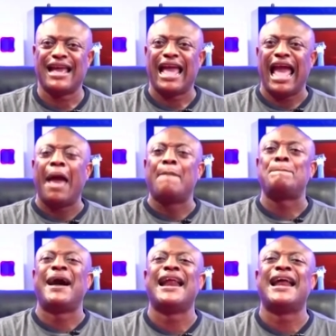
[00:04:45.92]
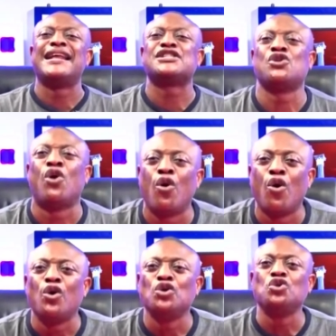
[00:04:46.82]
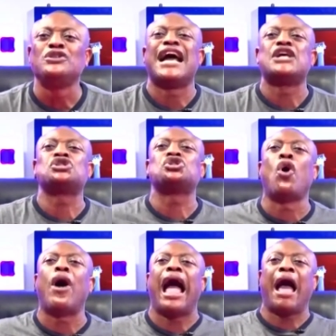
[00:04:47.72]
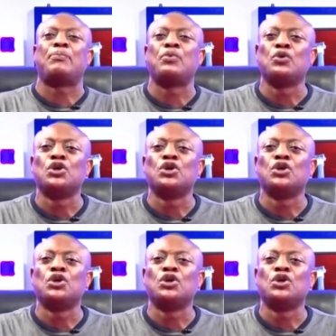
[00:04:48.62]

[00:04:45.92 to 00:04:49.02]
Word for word: A panelist, no, you just show up.